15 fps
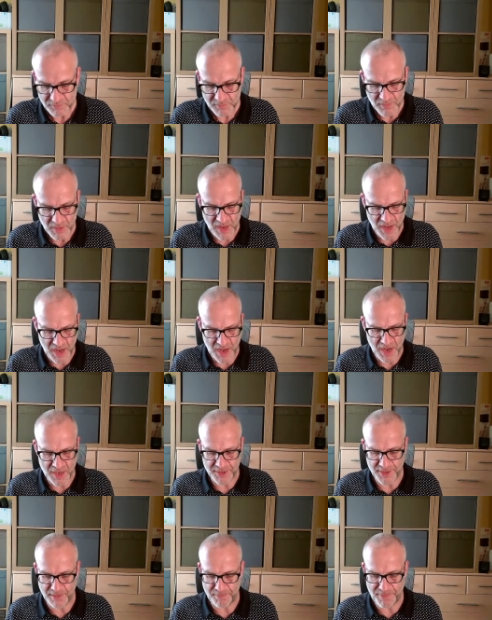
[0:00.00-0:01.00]

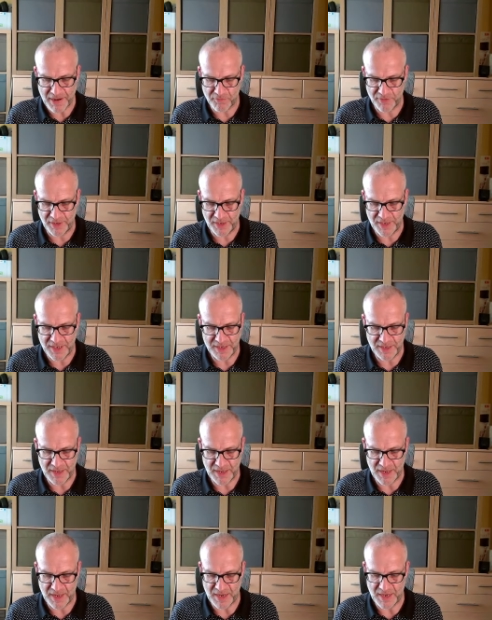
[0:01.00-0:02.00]
and apparently
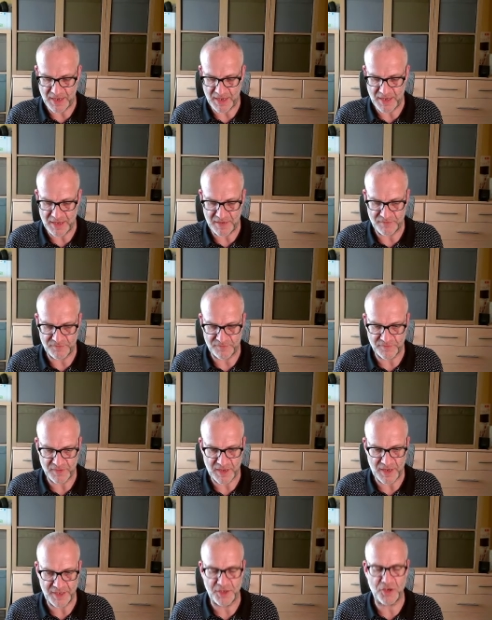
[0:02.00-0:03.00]
there is
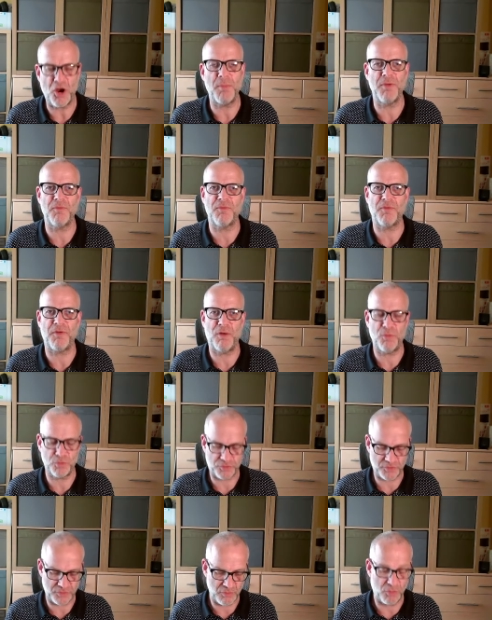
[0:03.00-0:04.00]
a common
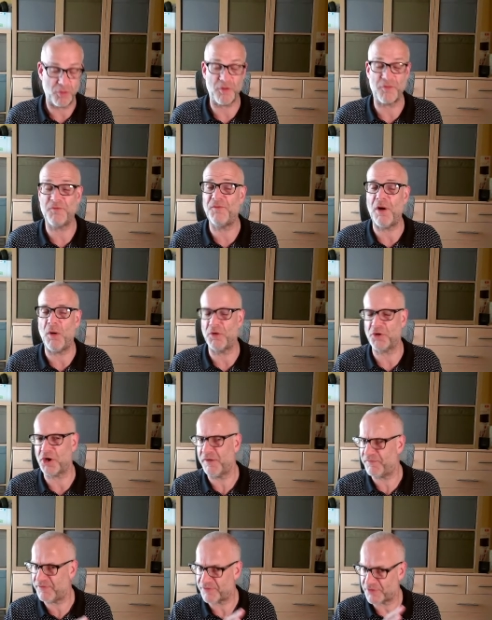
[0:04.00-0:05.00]
fault, or a fault. I don't
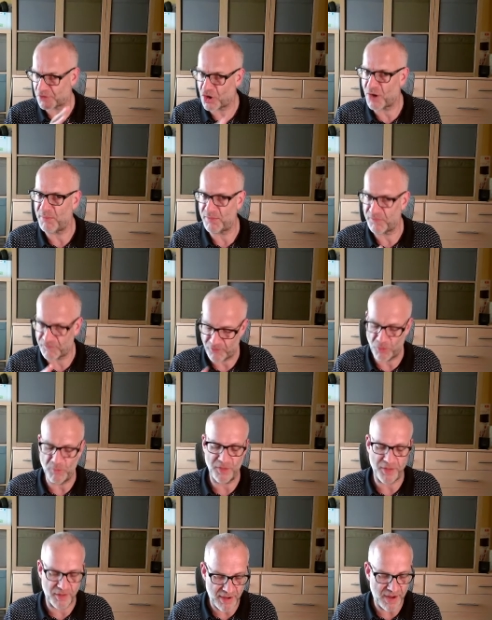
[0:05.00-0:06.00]
know if it's a common fault,
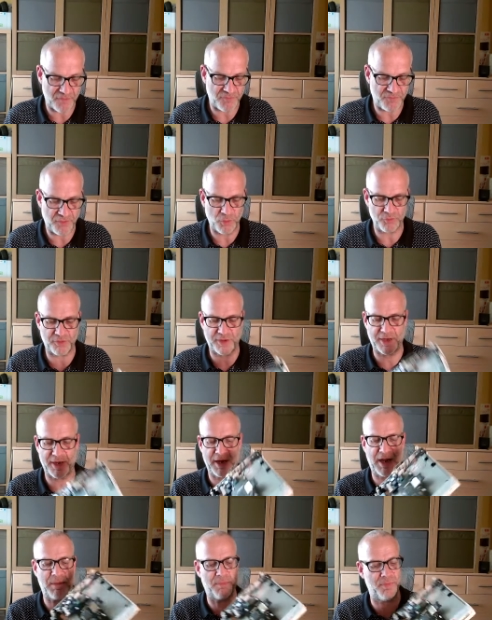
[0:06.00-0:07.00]
but there are faults that can
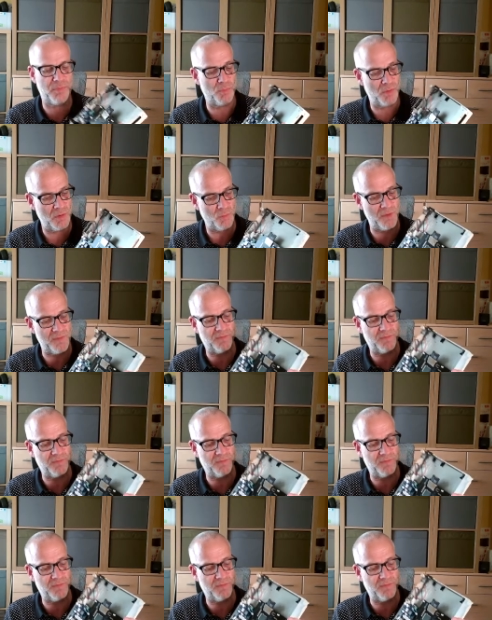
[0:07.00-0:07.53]
happen with the